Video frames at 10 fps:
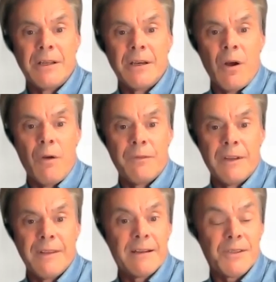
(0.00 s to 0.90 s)
hopefully
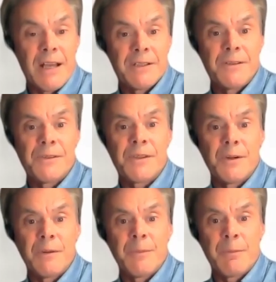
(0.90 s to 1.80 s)
that'll start to
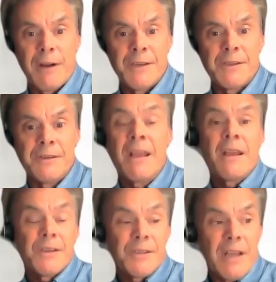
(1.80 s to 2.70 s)
stir up the price and
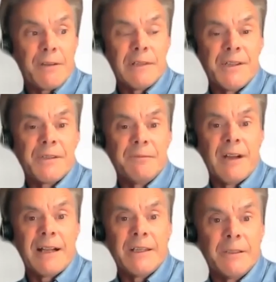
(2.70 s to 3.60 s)
start to release some
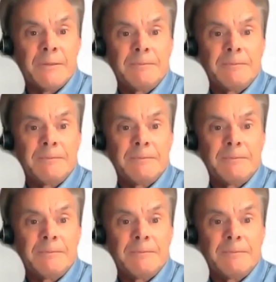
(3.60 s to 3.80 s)
value.